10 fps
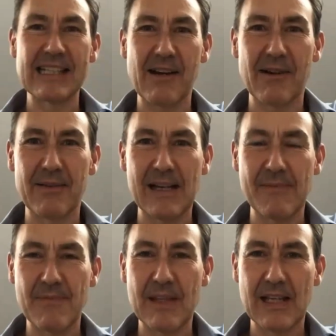Sarah,
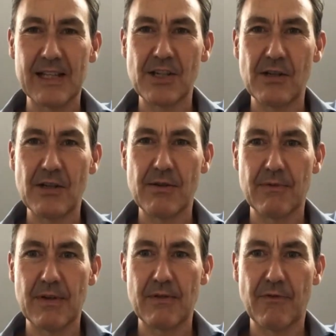had you
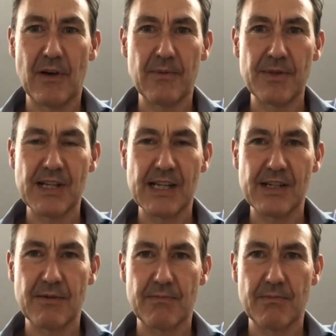in pharmacy, as
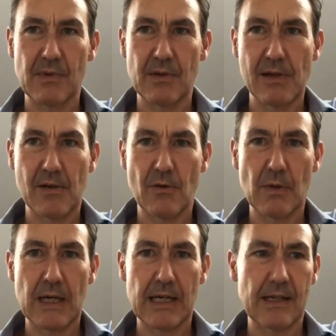you in your
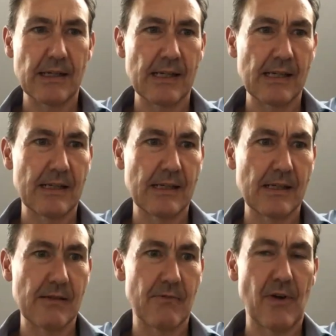work in
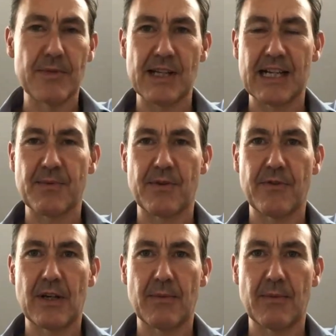pharmacy and asthma,
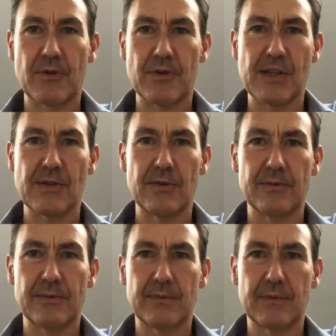have you come across it at
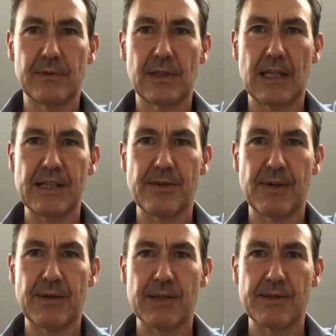all? The
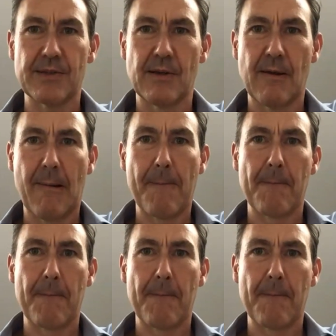Easy Read ones?